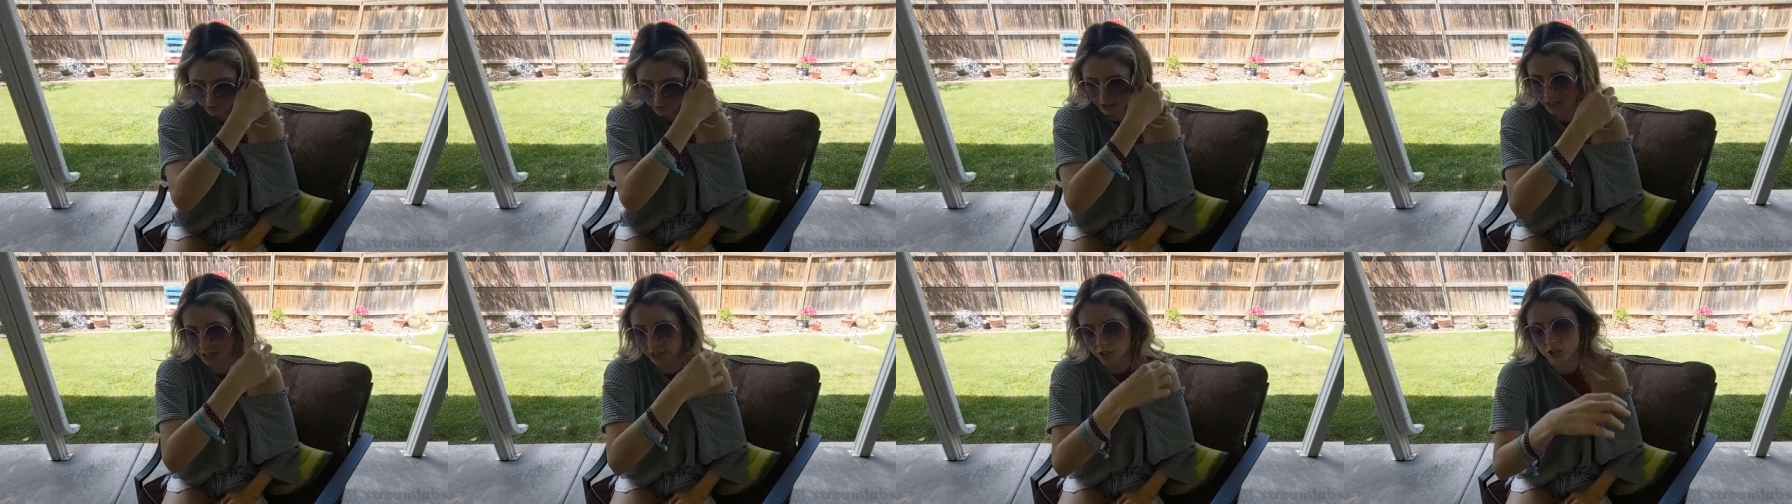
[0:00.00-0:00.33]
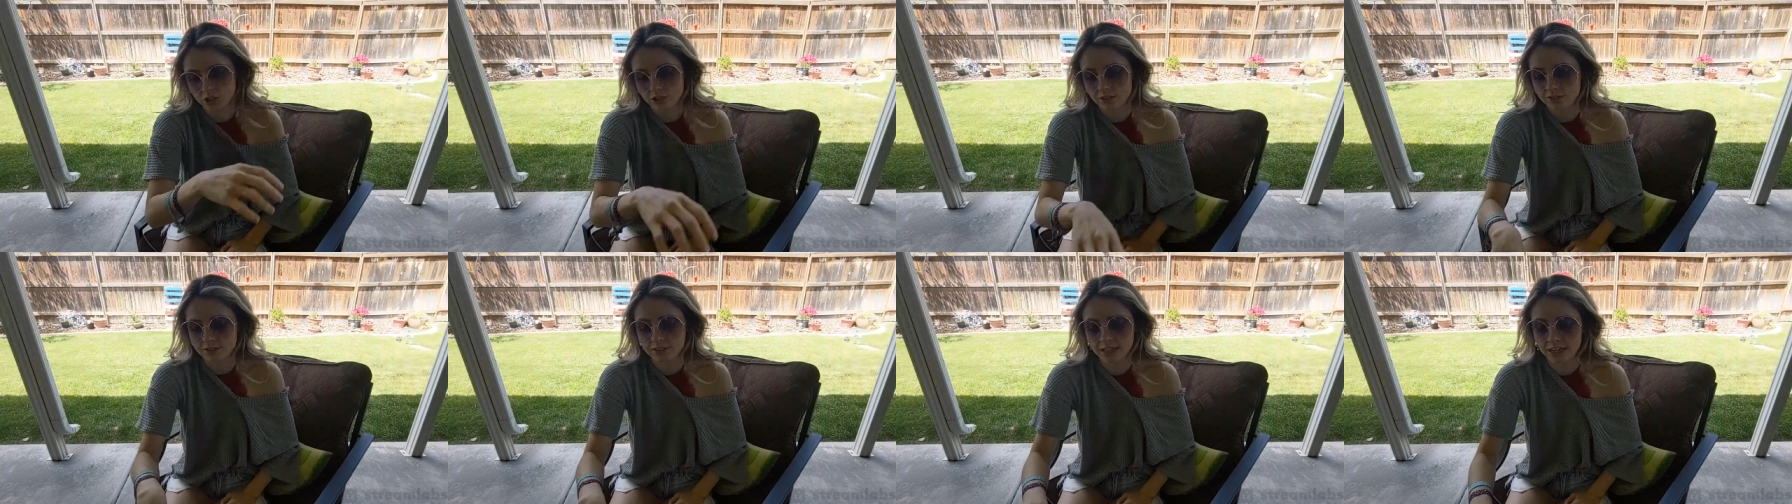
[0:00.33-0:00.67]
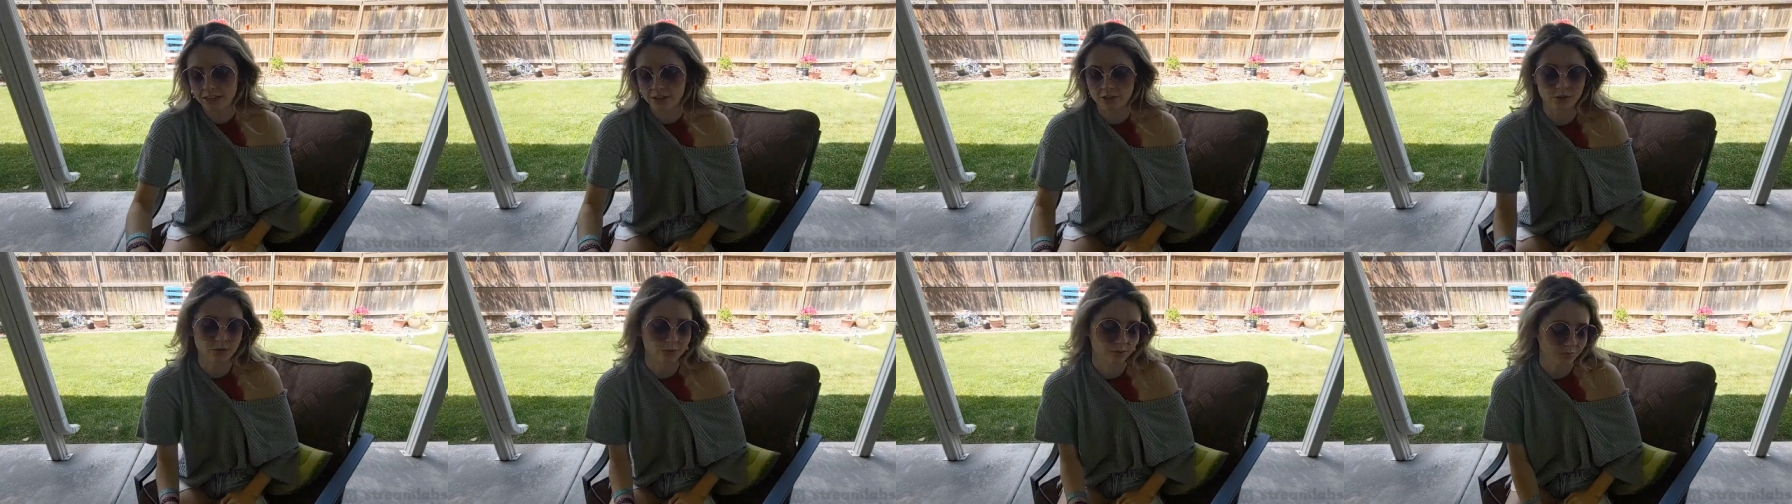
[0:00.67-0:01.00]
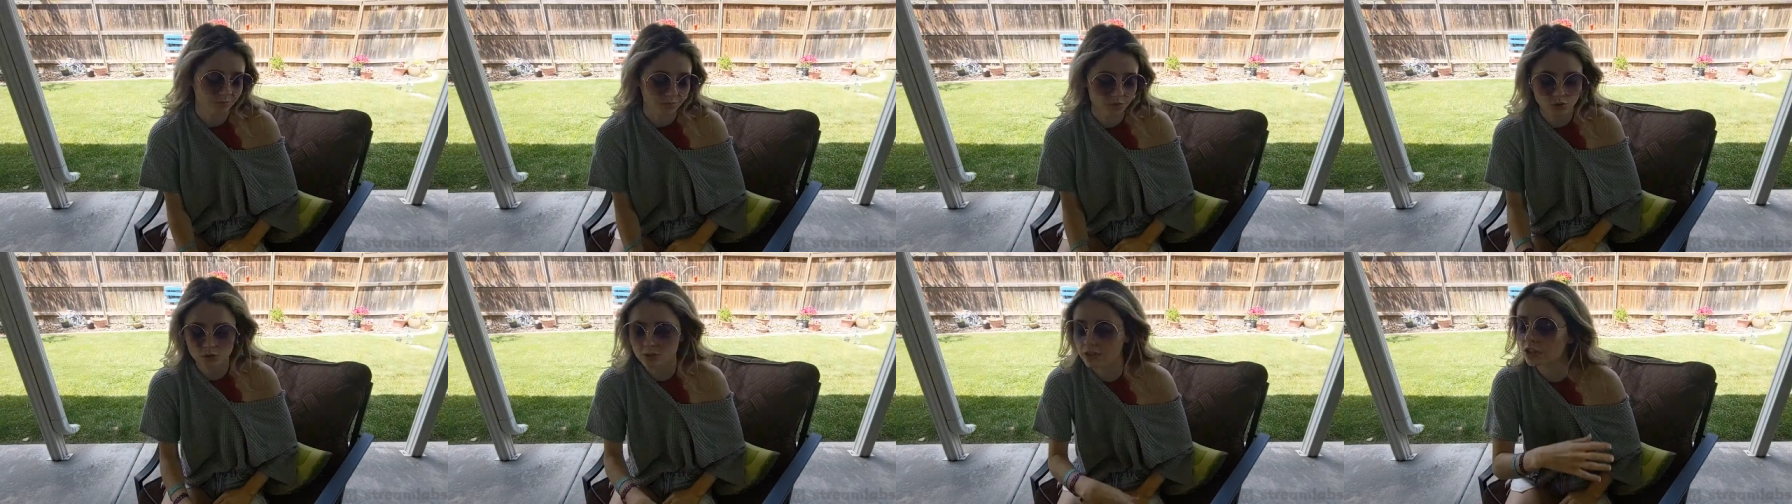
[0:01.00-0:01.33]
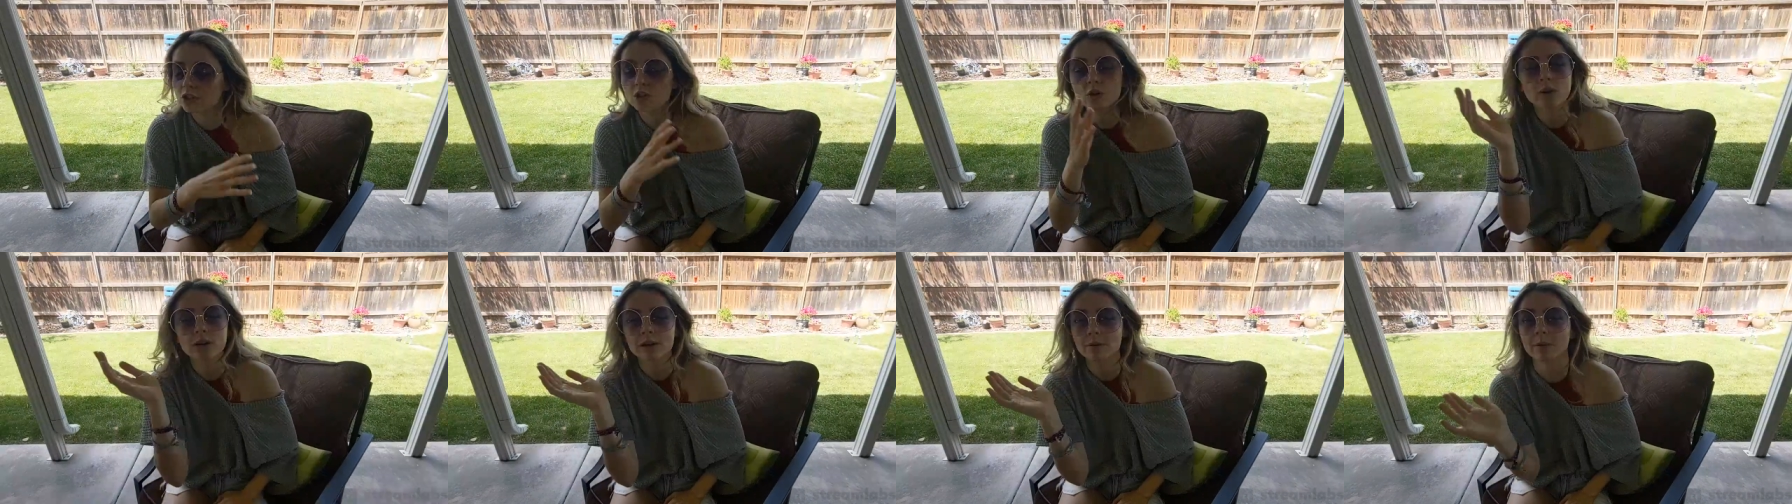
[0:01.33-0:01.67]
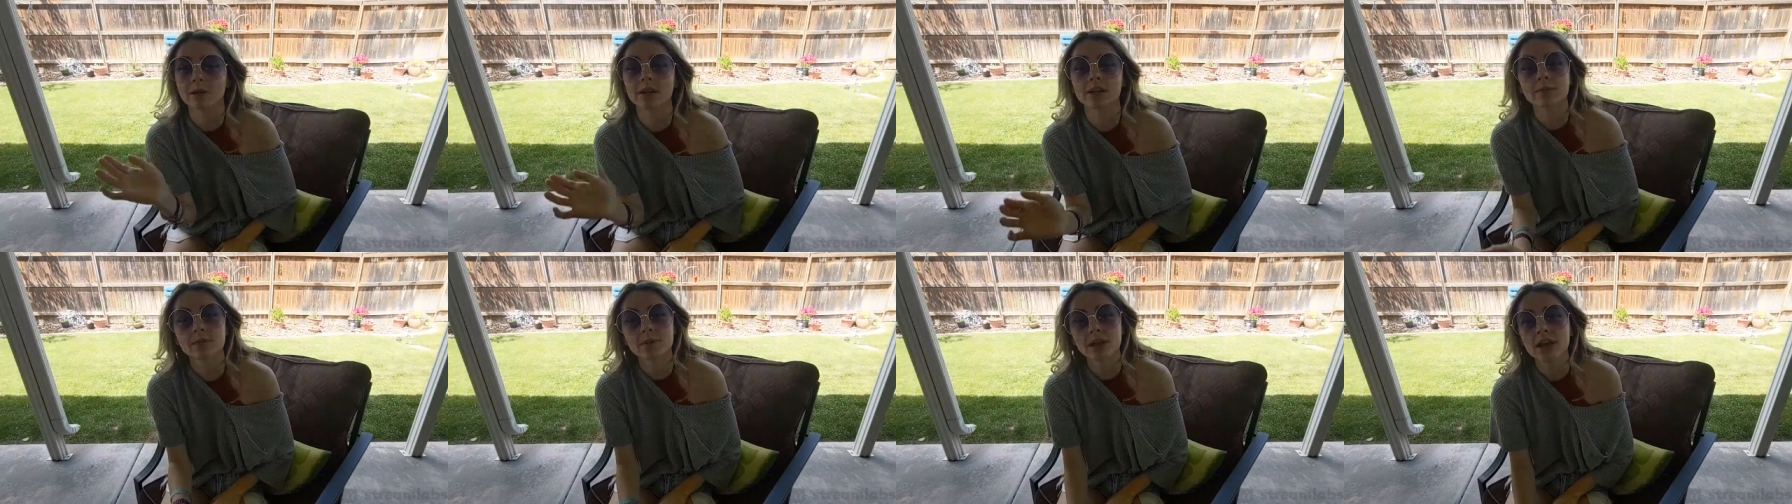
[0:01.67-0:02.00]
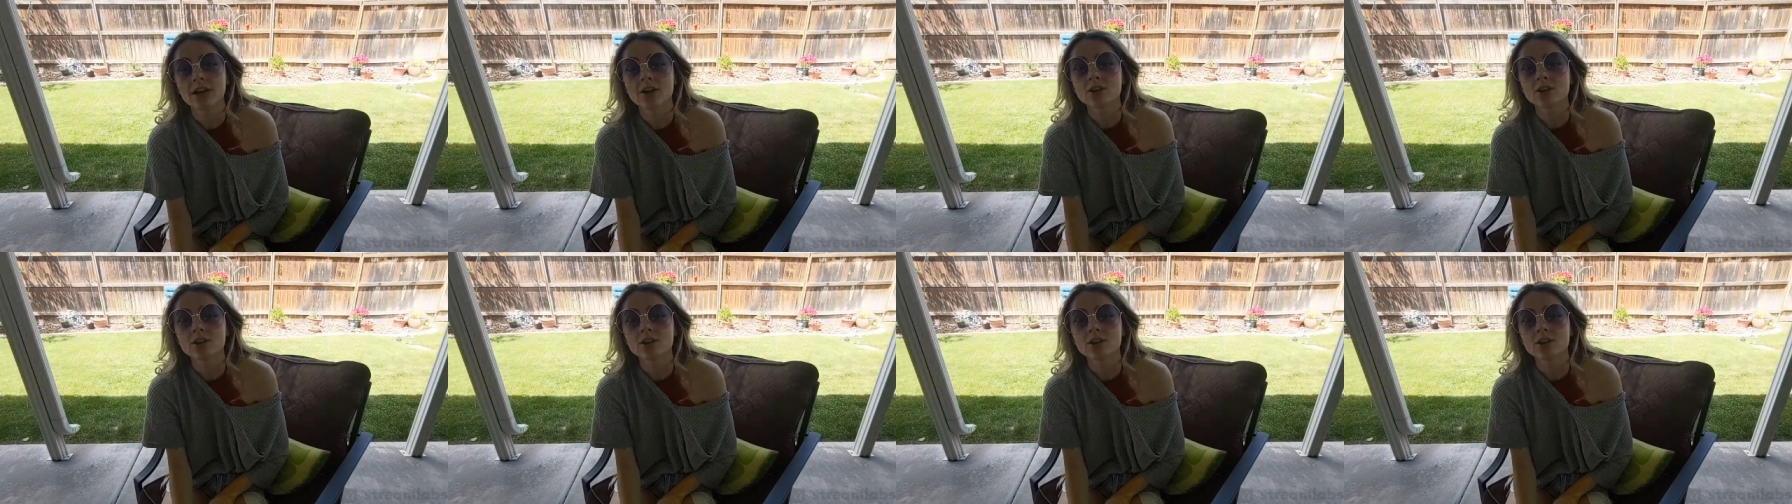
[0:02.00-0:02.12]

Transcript: or connection, I don't know. You know what I mean.